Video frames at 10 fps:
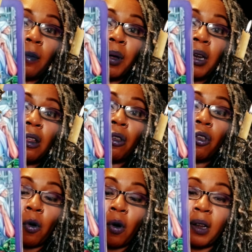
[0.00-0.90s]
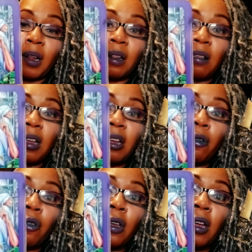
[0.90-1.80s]
but it's showing that this
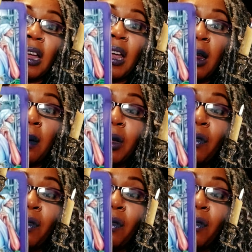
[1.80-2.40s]
energy can be